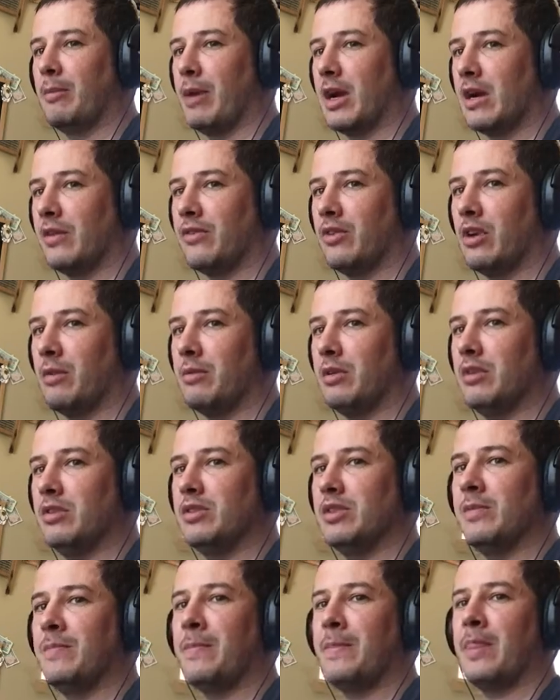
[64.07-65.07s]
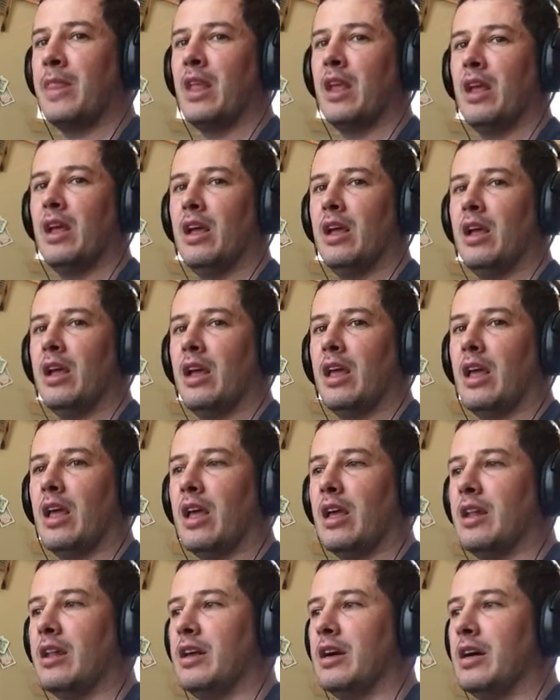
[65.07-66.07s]
the microphone I'm using
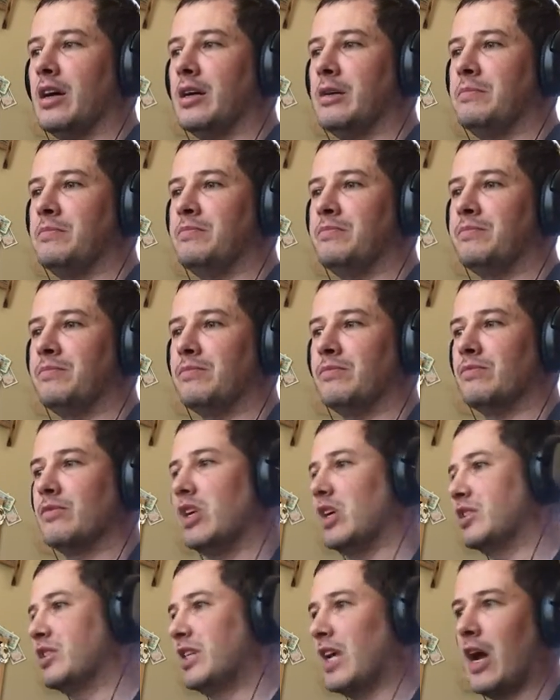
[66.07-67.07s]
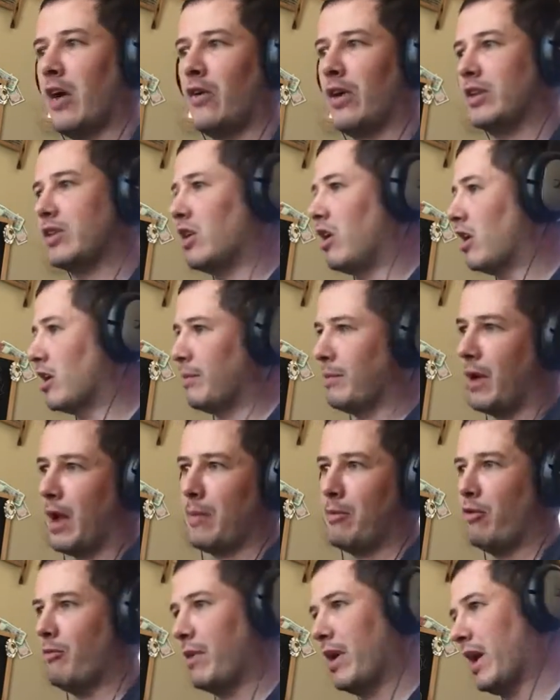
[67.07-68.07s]
and see how I talk and
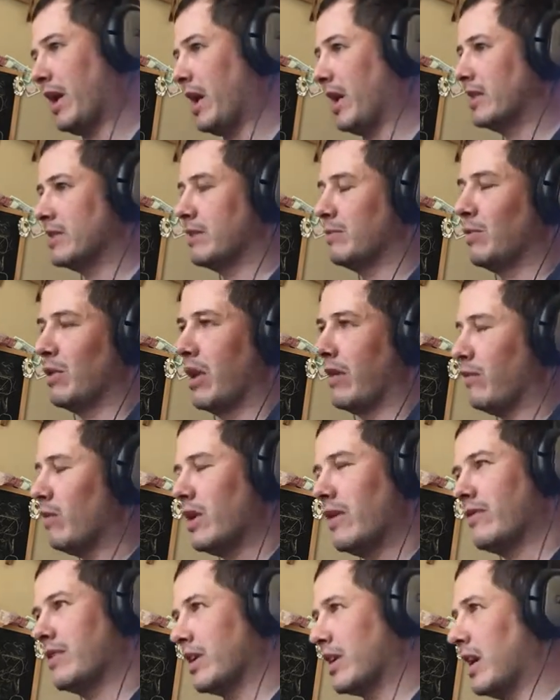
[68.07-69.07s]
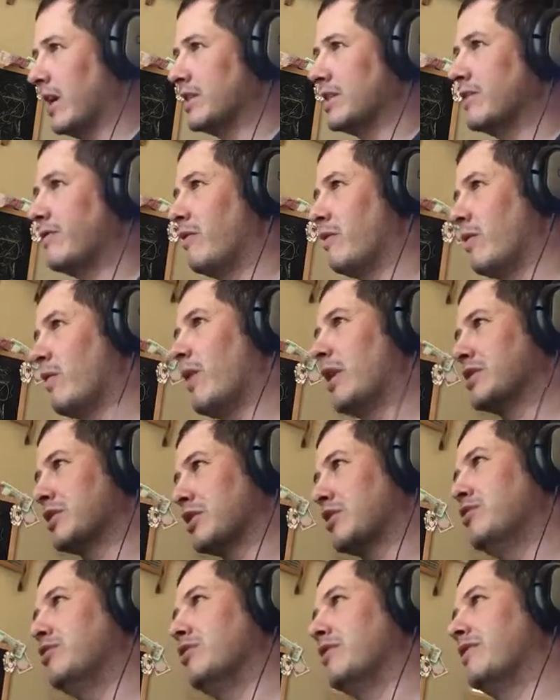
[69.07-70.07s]
I move my hands and whatever the case is. If you want to watch
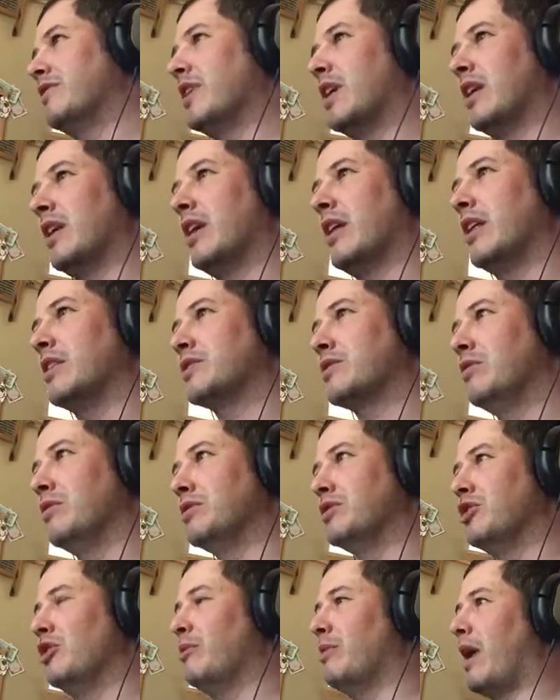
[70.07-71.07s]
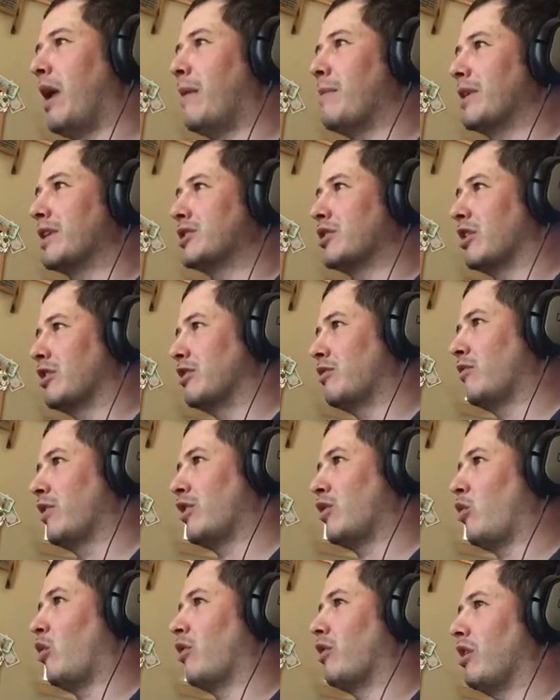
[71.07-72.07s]
it, cool. If not, hey, that's cool too. But I'm going to start
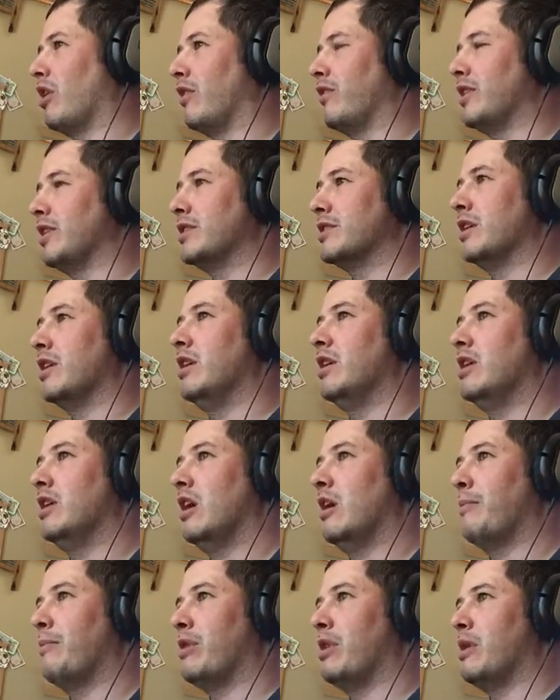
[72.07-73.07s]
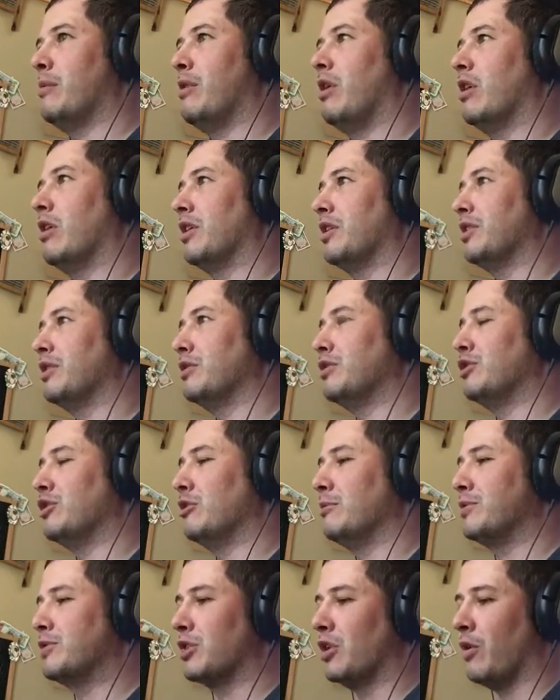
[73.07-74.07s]
recording all these and putting them all on
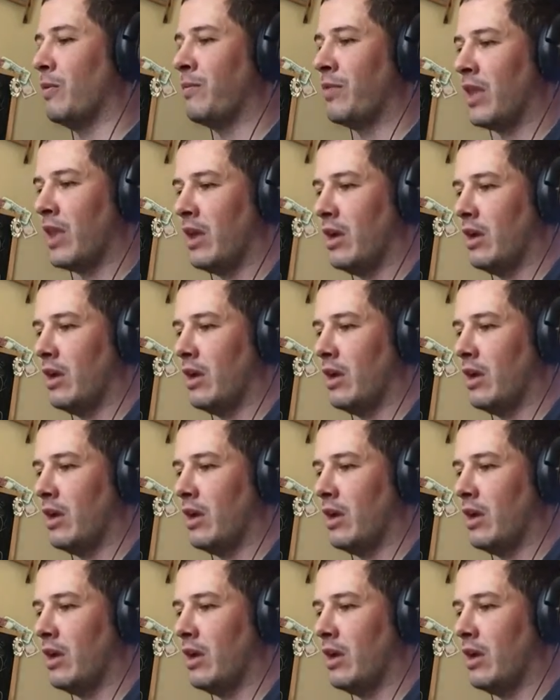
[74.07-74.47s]
YouTube.